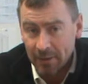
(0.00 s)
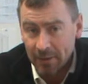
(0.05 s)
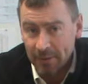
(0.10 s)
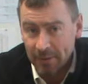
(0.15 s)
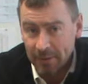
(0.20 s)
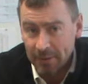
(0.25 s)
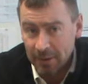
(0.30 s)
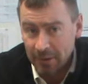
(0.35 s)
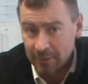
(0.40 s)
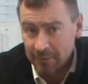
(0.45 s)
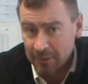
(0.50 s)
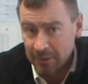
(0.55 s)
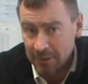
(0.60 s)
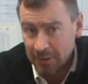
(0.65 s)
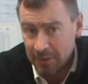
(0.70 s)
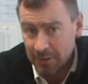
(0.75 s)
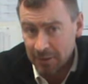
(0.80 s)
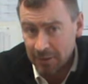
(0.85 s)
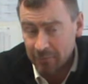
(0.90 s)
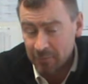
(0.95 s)
The current
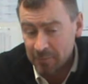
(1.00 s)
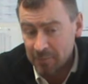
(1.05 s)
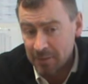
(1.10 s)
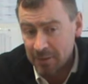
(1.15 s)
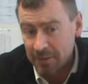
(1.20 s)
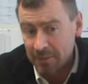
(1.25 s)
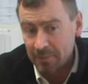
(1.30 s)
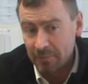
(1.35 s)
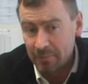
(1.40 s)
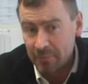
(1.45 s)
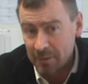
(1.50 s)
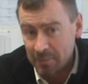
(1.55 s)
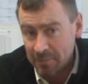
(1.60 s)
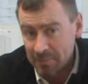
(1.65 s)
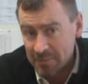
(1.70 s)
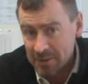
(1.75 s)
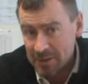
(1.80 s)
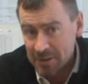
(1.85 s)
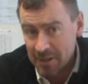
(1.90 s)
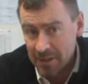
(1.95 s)
government
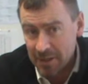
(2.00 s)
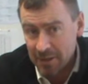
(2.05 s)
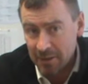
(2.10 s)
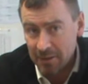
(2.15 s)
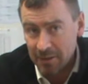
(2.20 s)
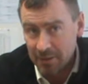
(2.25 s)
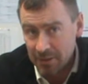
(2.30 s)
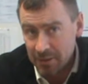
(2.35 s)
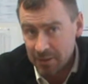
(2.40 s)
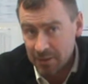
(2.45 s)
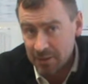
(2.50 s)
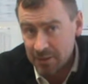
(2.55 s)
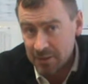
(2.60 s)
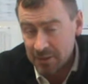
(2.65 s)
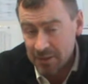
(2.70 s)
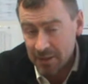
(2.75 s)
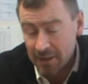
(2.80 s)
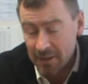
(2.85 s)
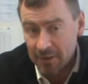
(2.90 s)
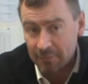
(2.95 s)
minimum standard
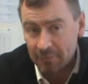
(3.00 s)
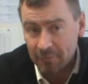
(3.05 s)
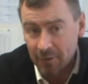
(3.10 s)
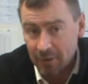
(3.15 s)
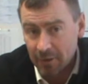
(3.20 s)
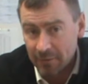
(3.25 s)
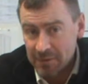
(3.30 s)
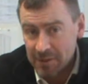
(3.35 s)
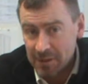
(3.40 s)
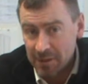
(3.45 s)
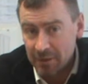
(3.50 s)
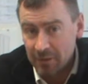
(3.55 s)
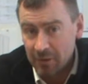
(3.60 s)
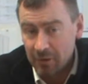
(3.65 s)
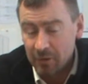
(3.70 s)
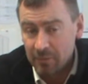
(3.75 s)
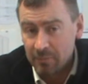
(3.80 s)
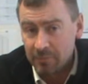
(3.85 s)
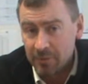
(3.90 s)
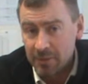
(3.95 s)
is a 5-star
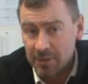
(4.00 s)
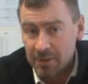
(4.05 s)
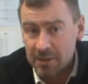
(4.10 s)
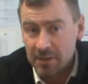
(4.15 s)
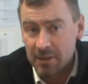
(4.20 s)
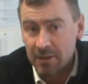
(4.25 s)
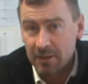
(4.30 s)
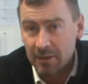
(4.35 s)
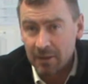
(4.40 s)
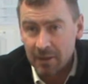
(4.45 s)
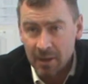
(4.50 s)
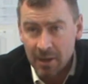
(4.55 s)
home, which